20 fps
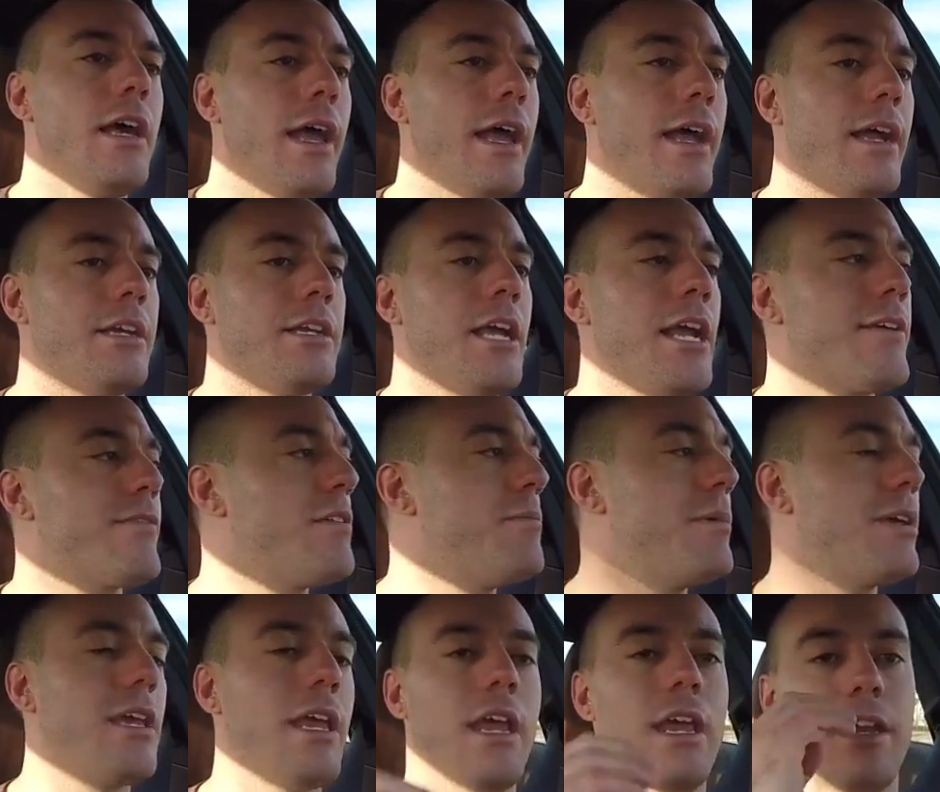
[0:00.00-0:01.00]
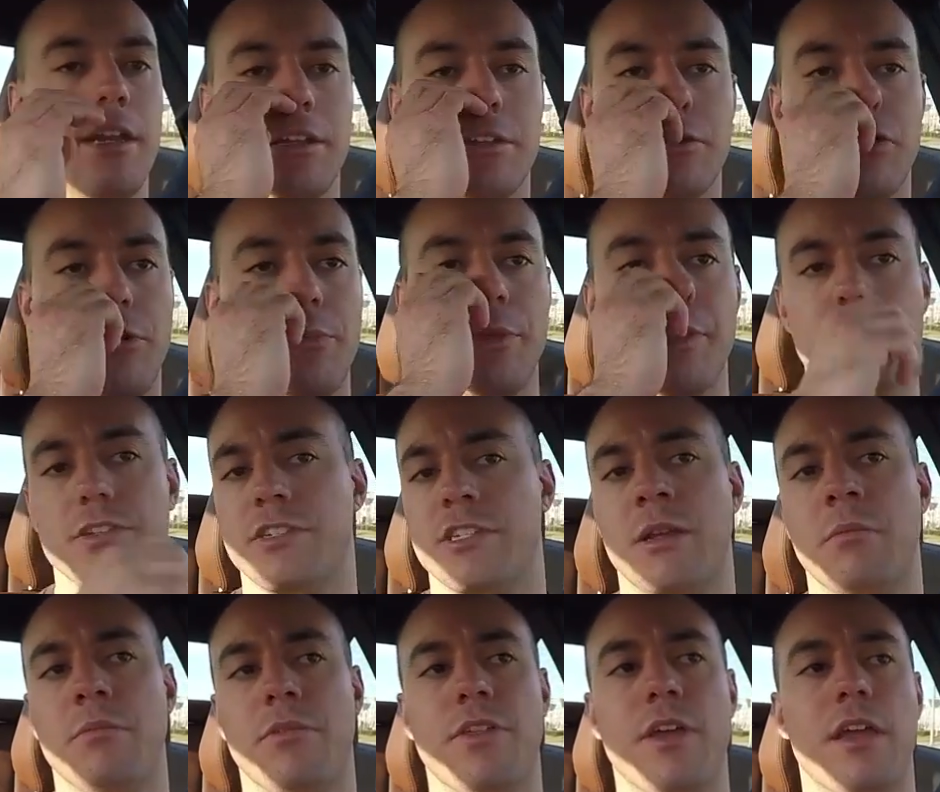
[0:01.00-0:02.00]
And every mechanic told me the
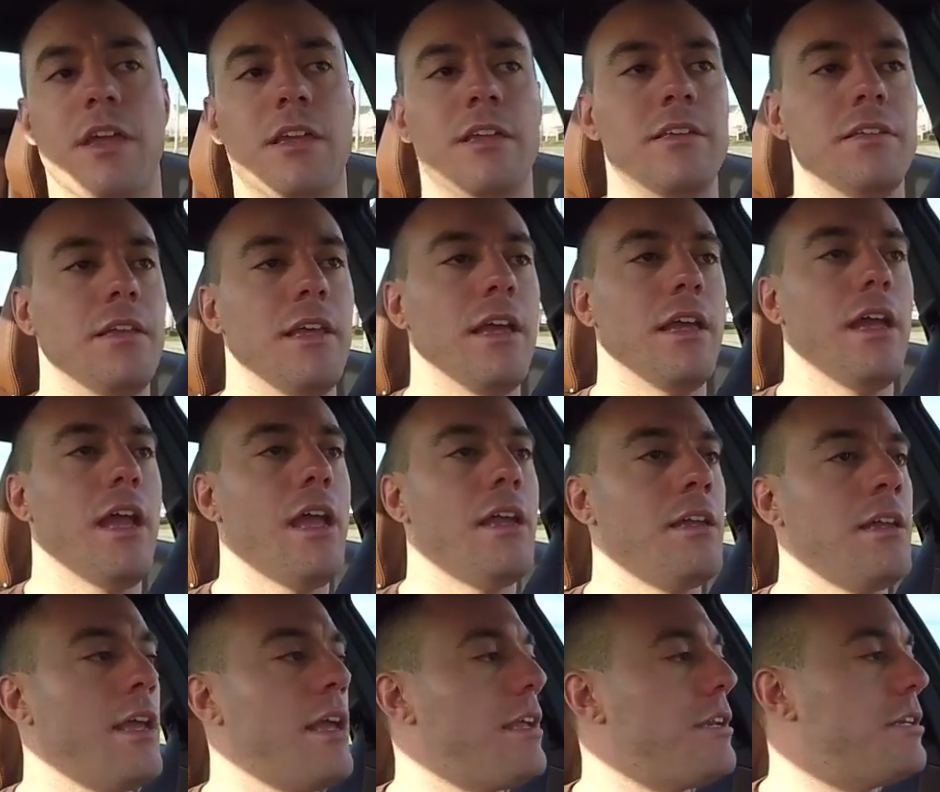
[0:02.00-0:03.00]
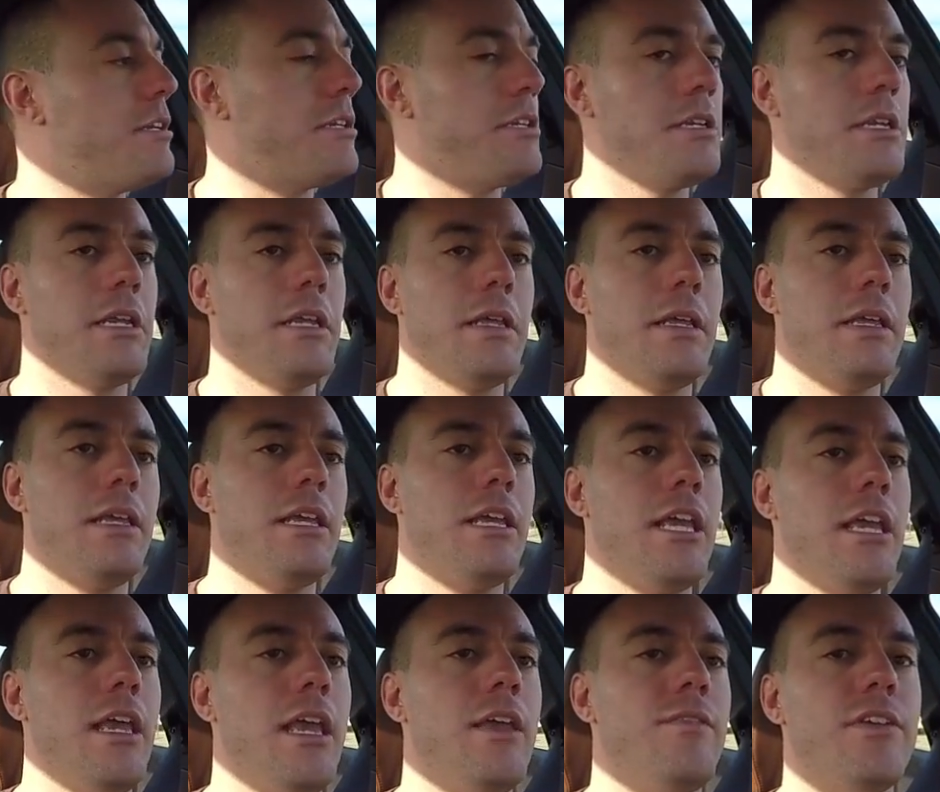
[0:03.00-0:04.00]
same thing. And
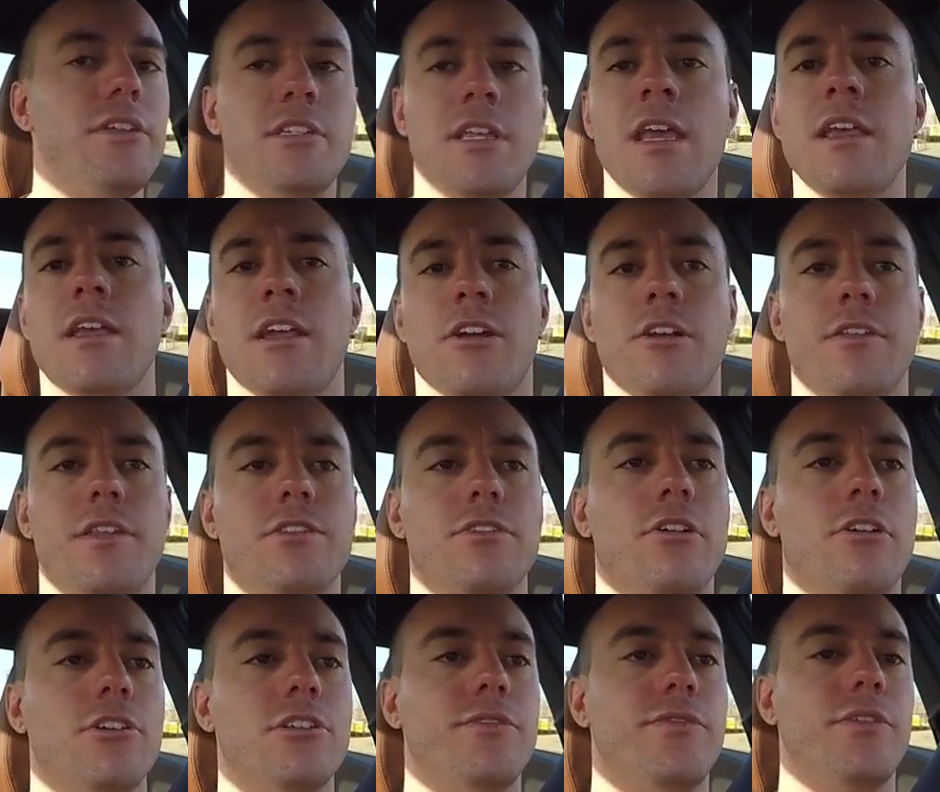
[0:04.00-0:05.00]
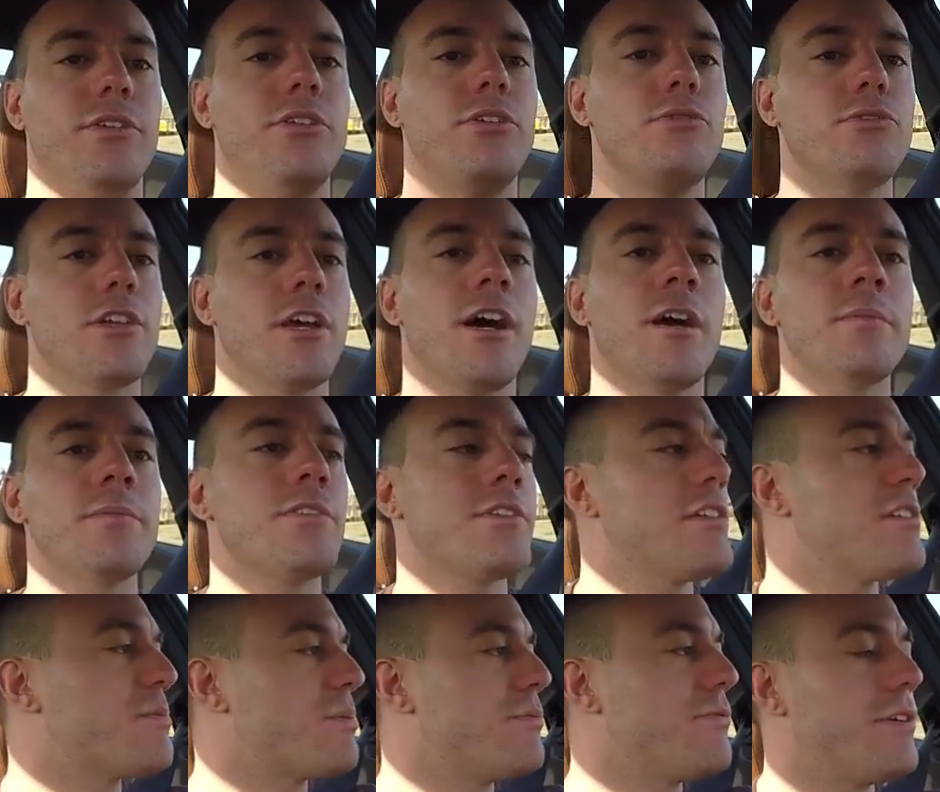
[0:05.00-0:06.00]
if you take care of these cars, if you use common
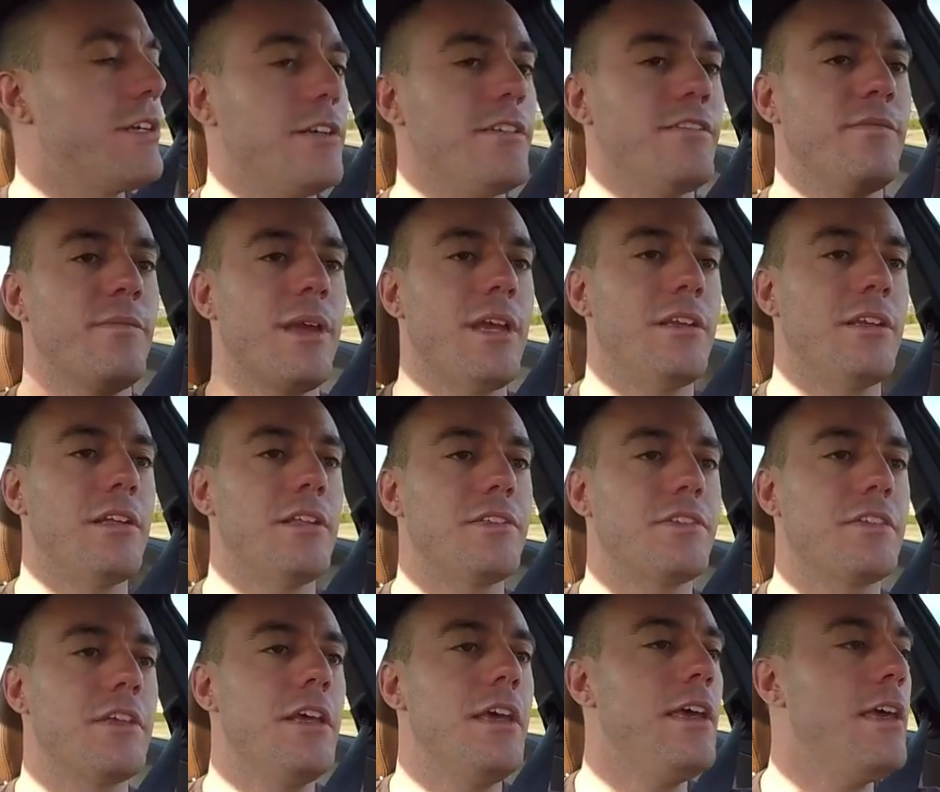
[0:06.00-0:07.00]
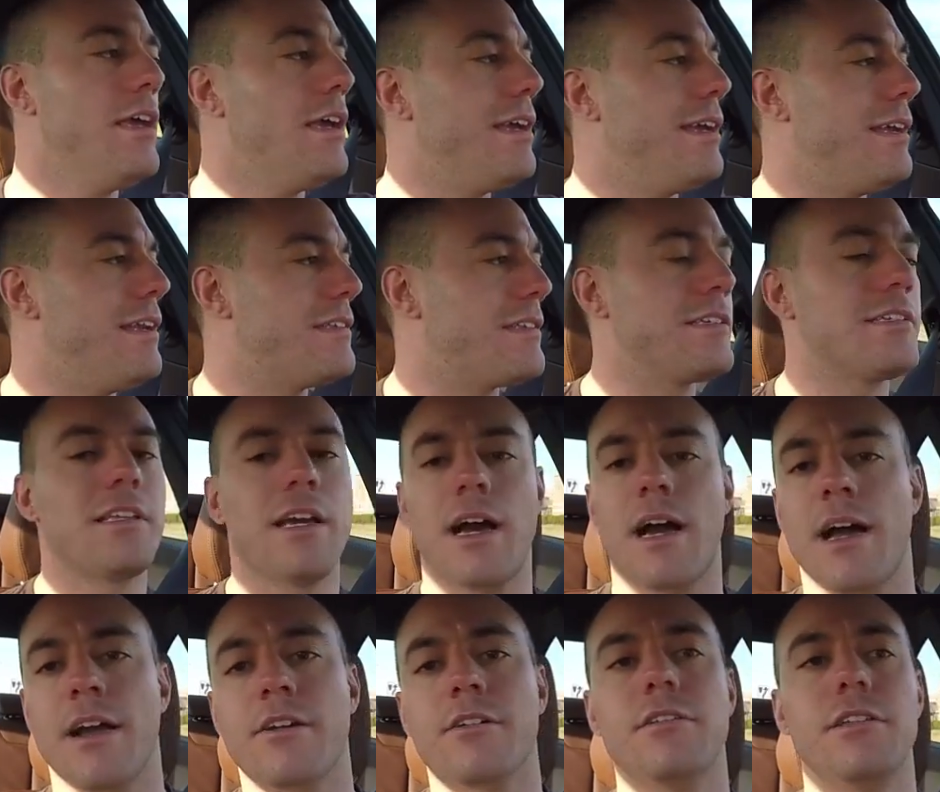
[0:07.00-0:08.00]
sense preventative maintenance, it is
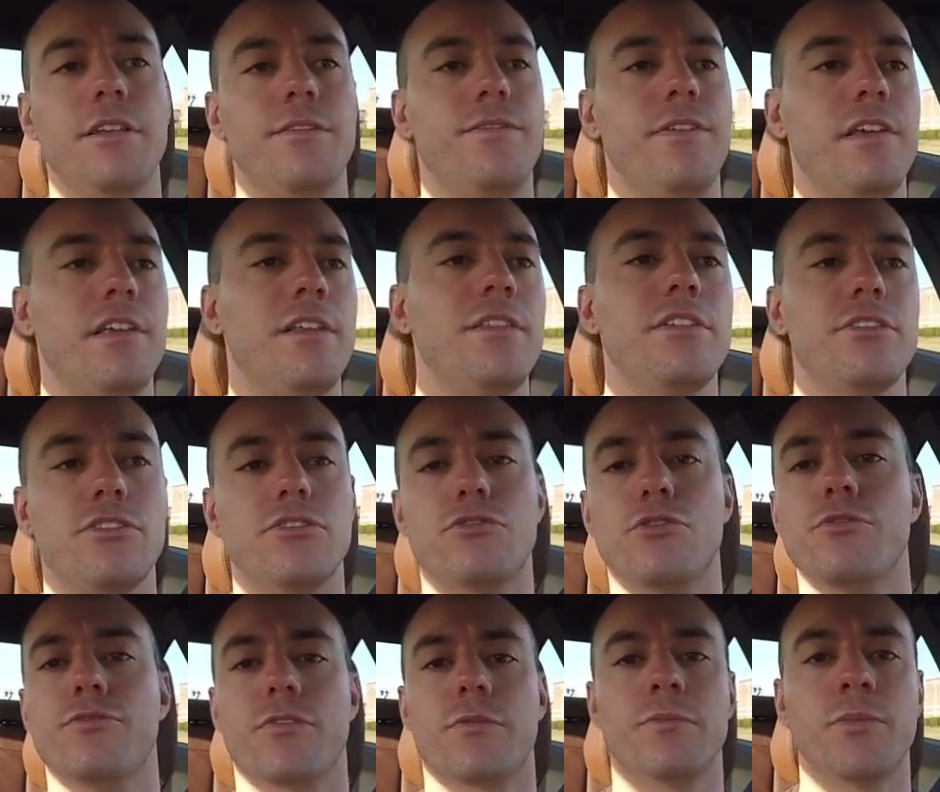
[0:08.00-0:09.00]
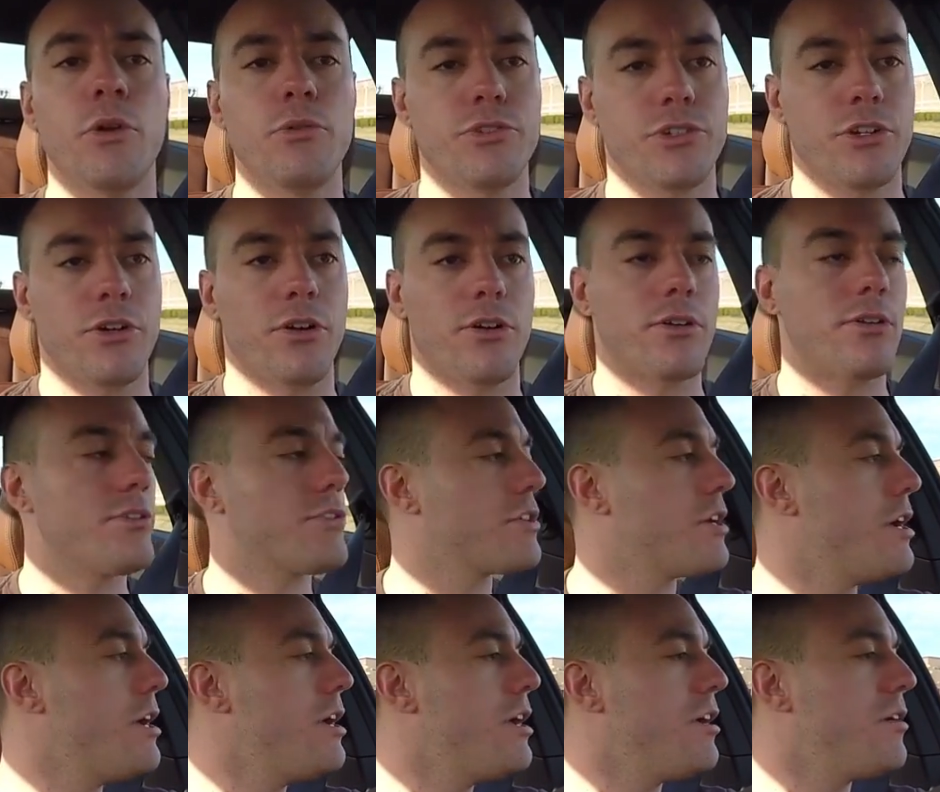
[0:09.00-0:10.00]
entirely feasible. And this is true for most cars,
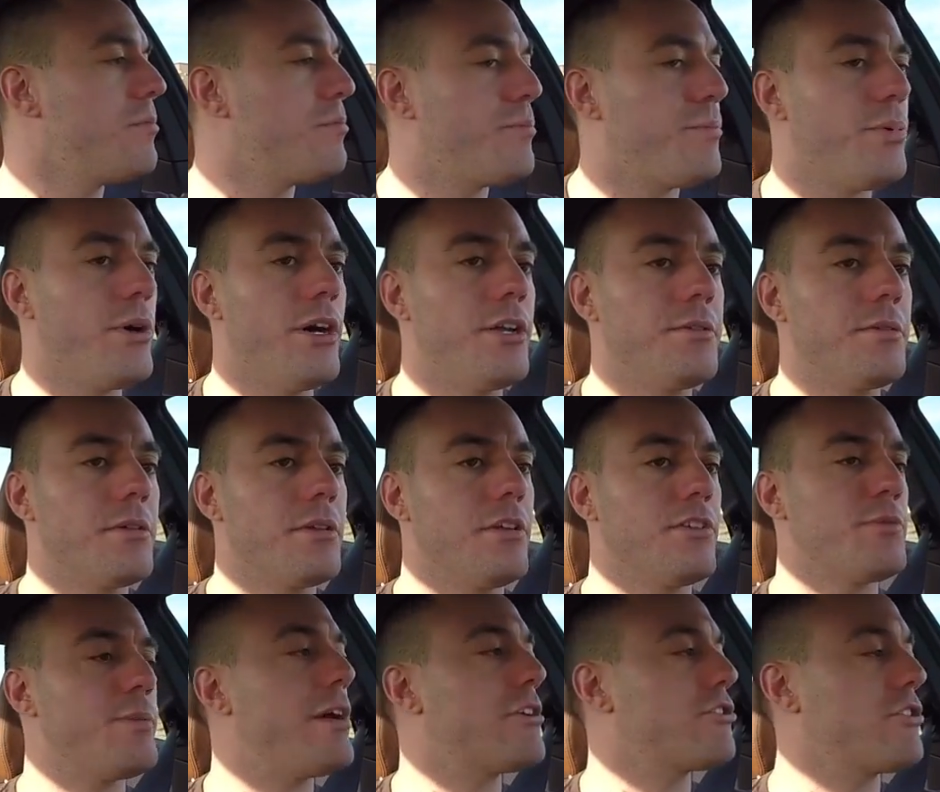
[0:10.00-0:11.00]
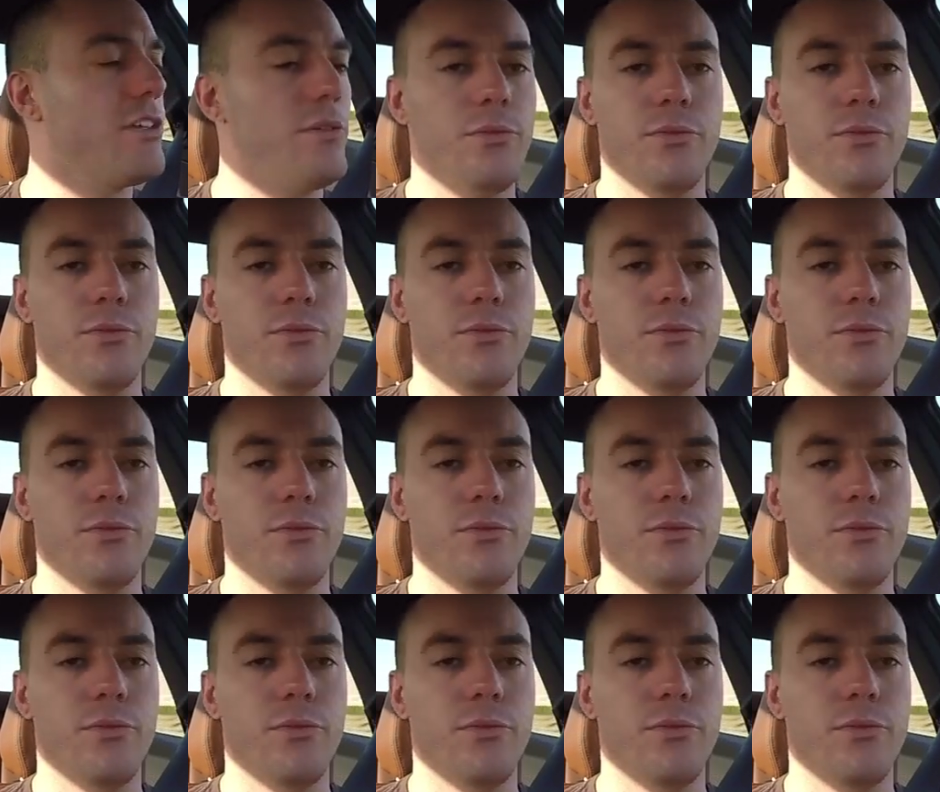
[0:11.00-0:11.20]
but especially